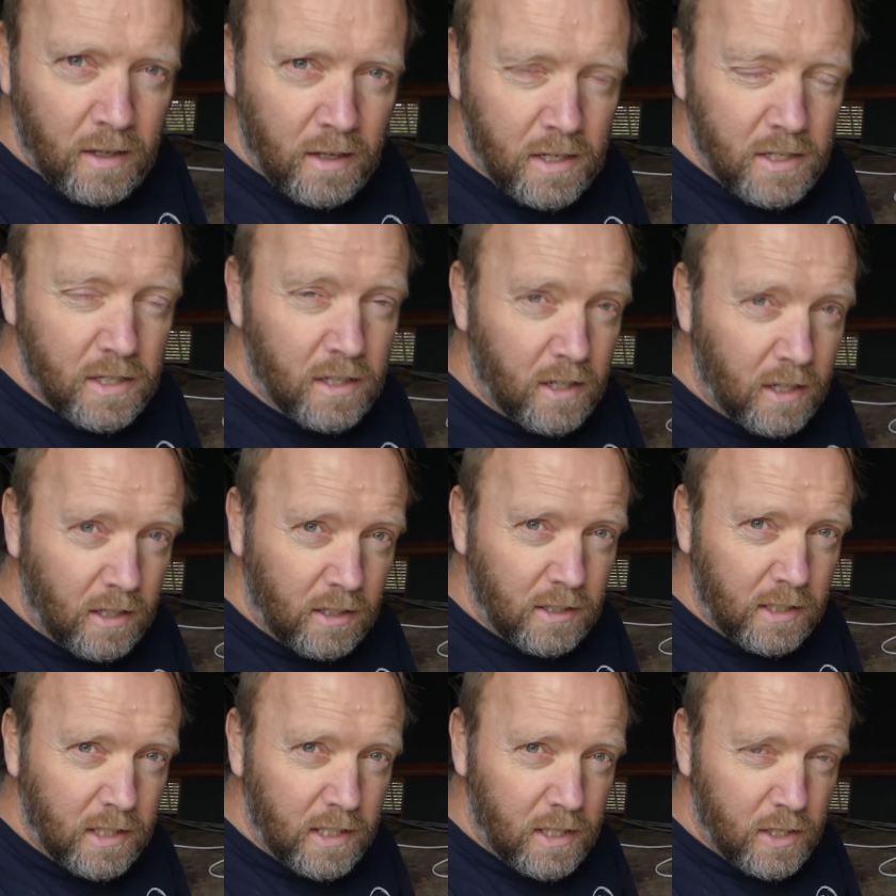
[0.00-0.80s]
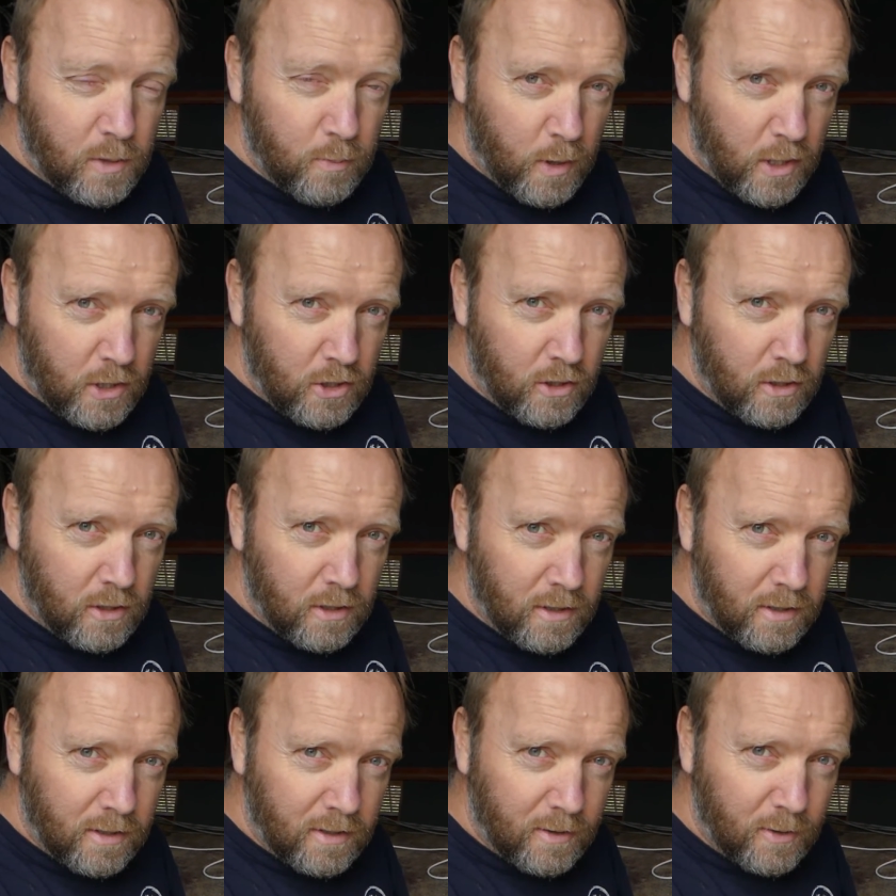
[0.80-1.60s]
is an LD special,
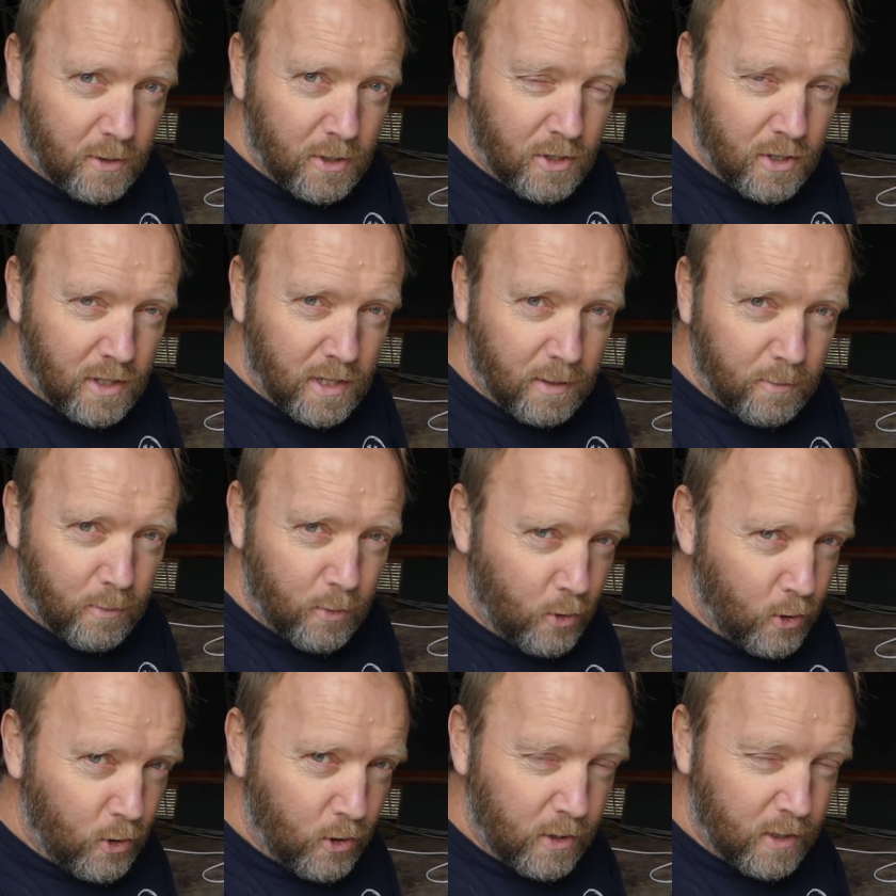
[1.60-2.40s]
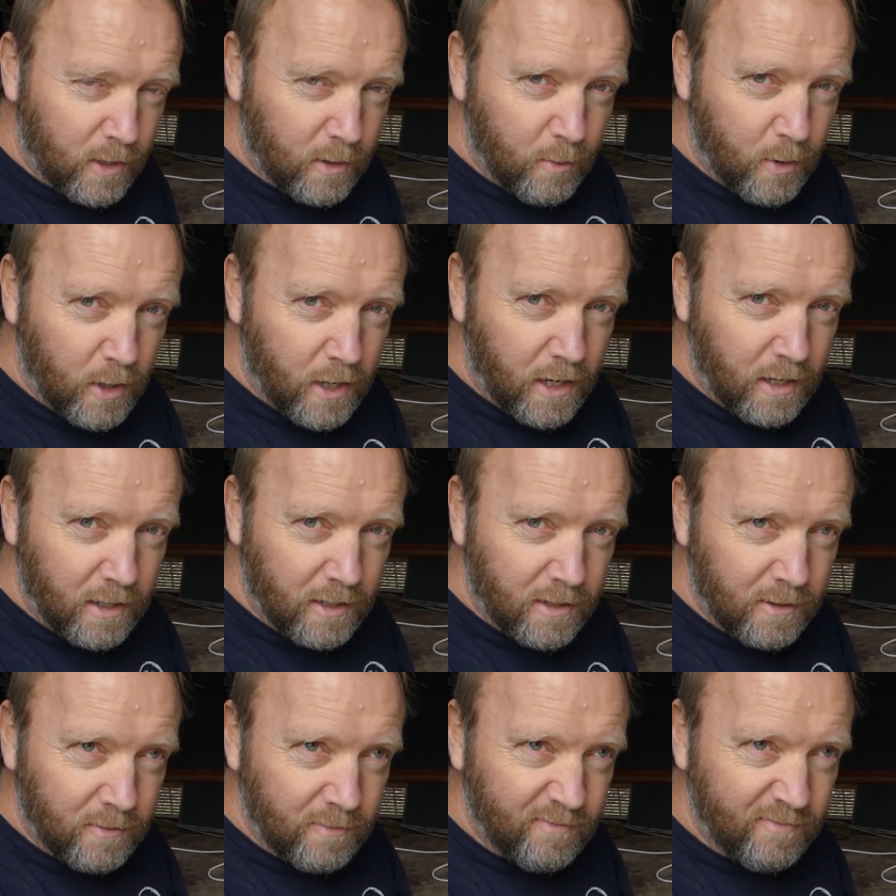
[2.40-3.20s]
which I bought
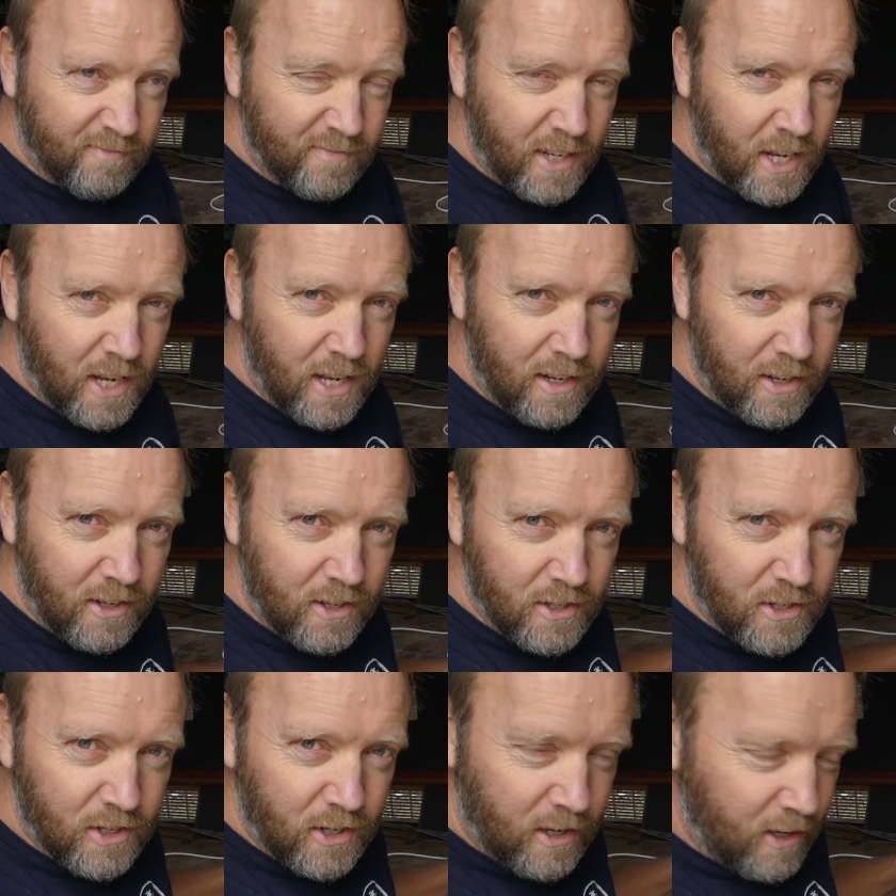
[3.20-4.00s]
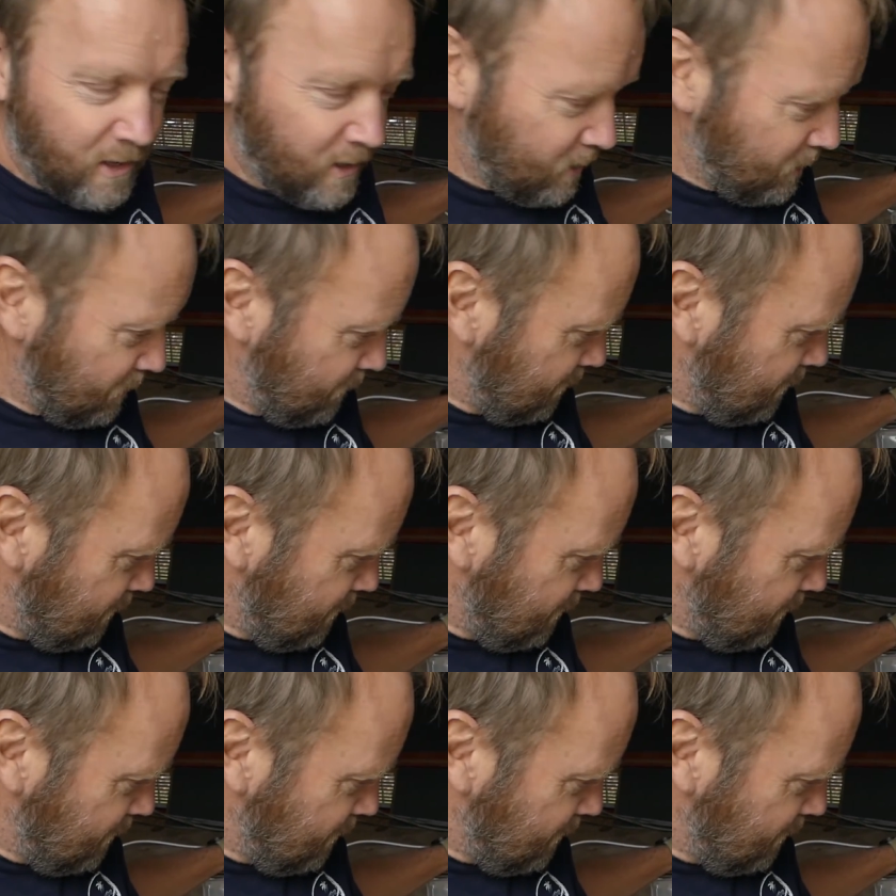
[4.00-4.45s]
about 8 years ago.